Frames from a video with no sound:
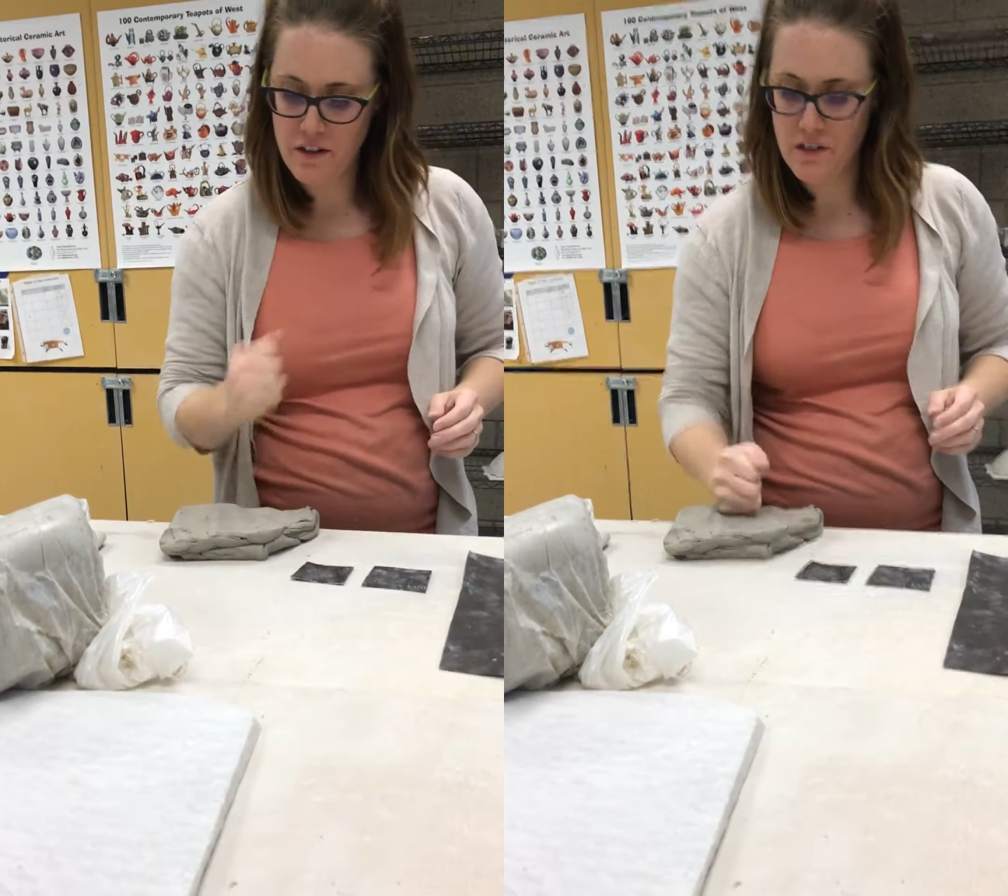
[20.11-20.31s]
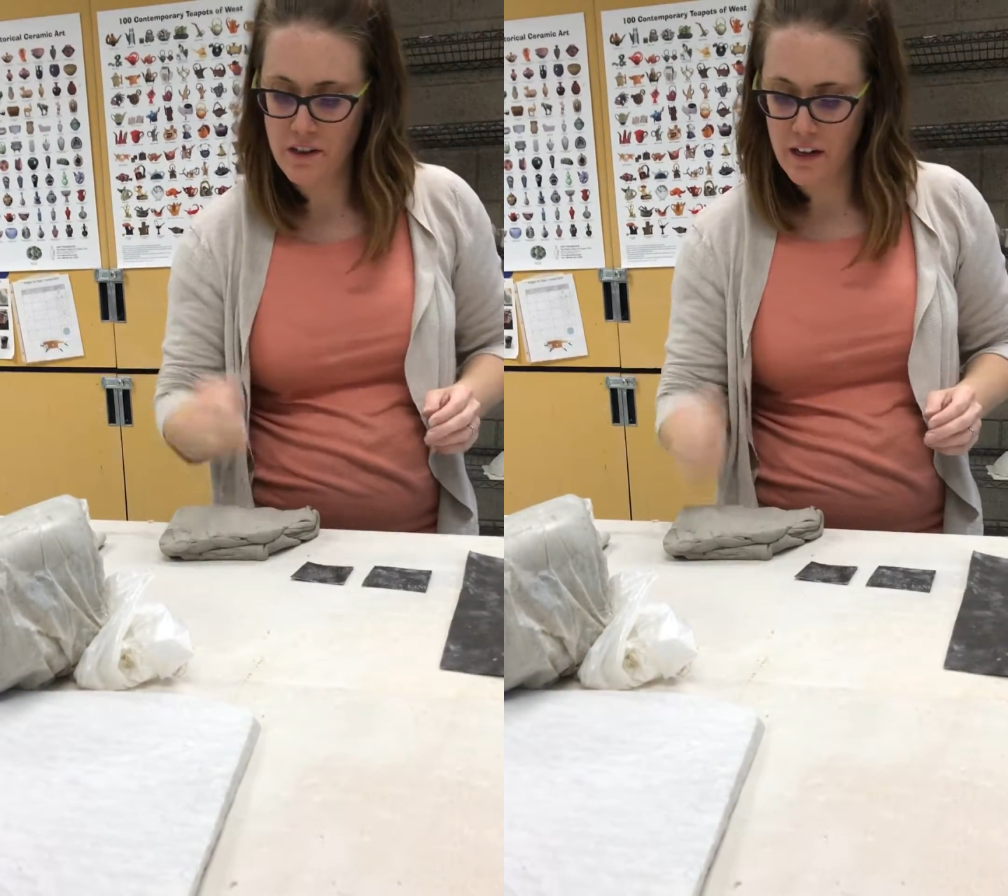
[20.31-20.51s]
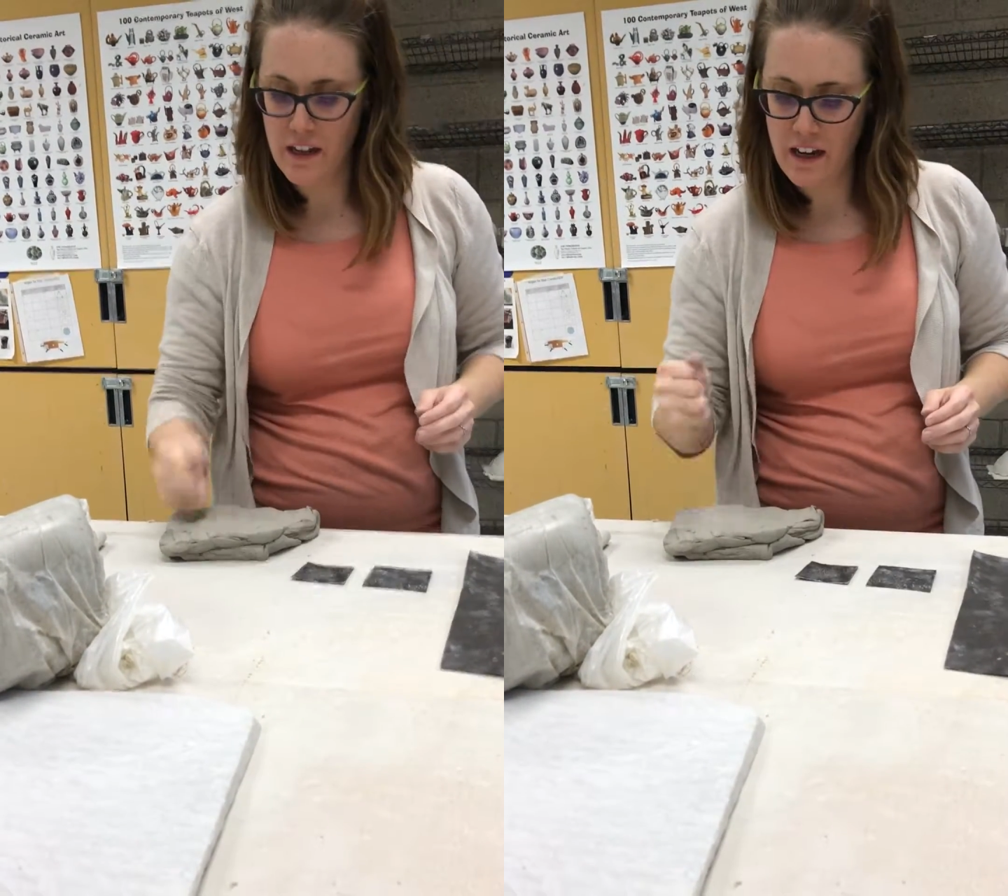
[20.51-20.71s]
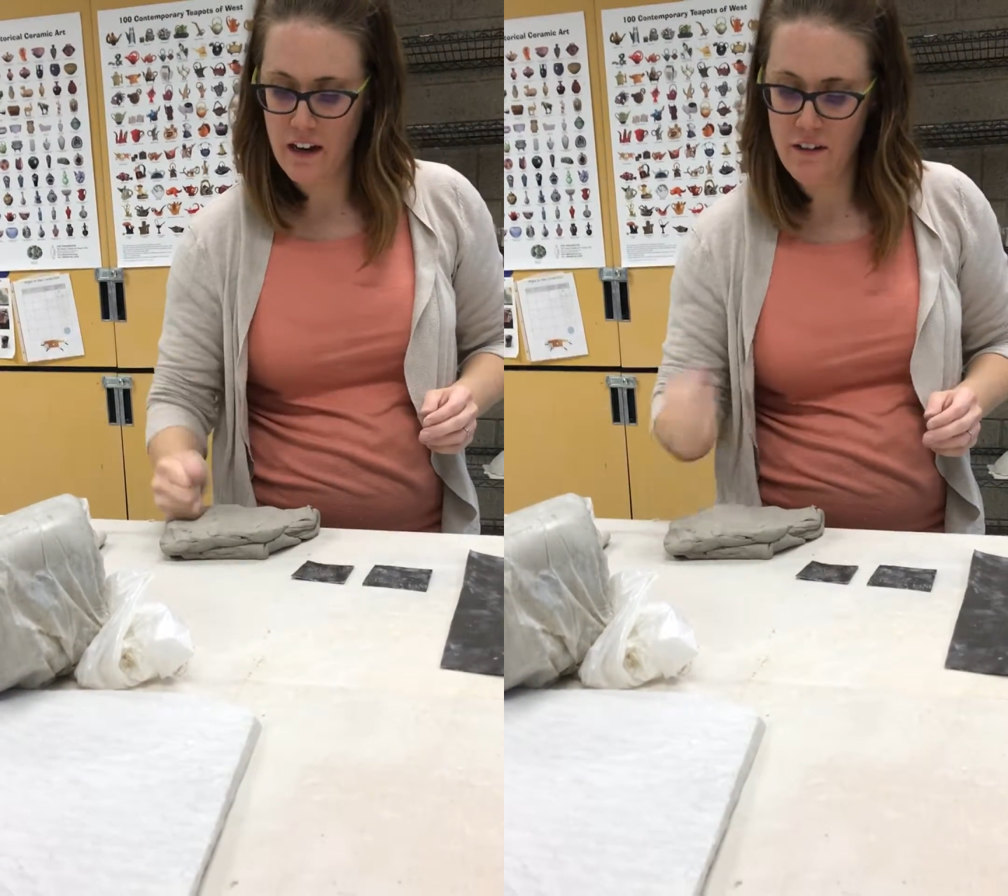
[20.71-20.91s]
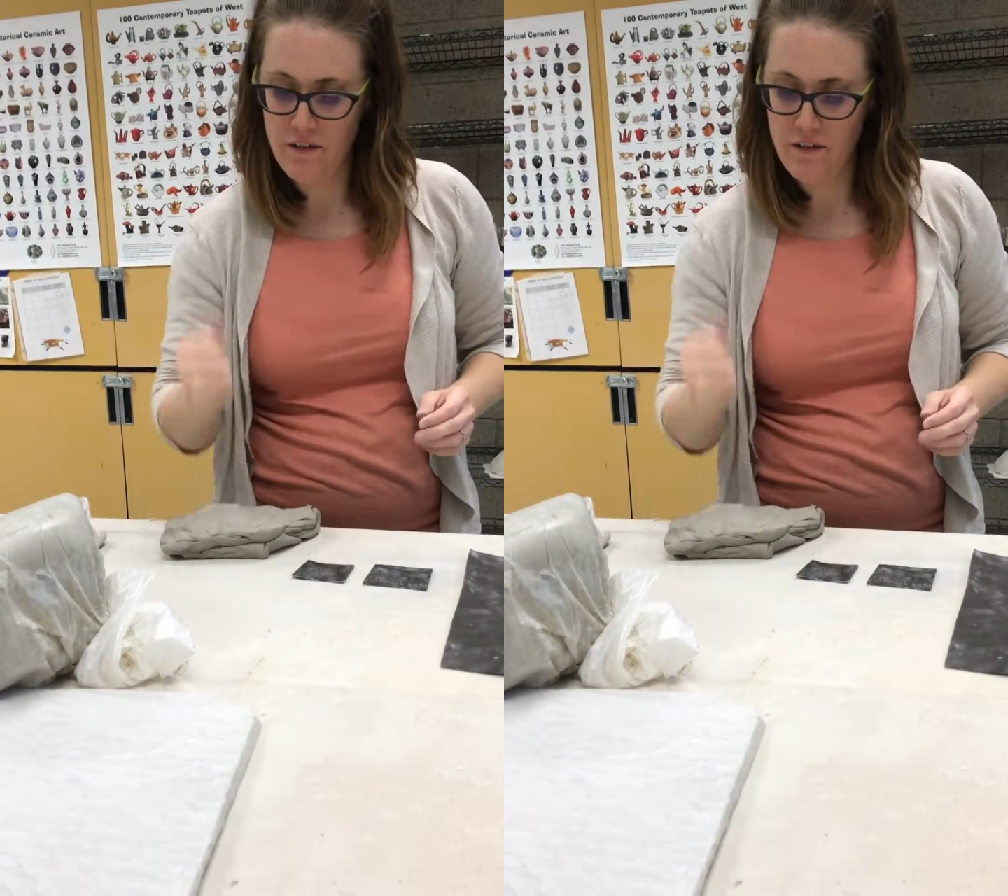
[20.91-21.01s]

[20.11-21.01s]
you're just going to kind